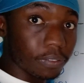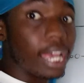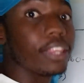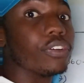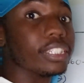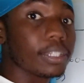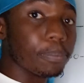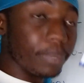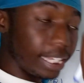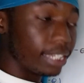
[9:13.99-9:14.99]
And the reason
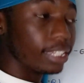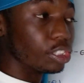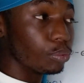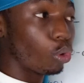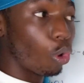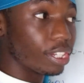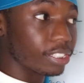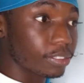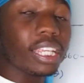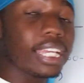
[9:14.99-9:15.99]
being is because
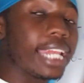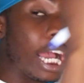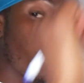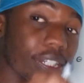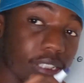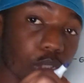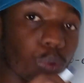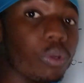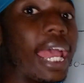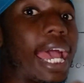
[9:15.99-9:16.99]
in that question, when
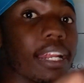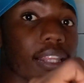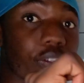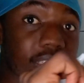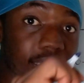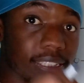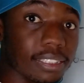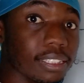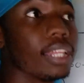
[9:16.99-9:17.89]
we added 360,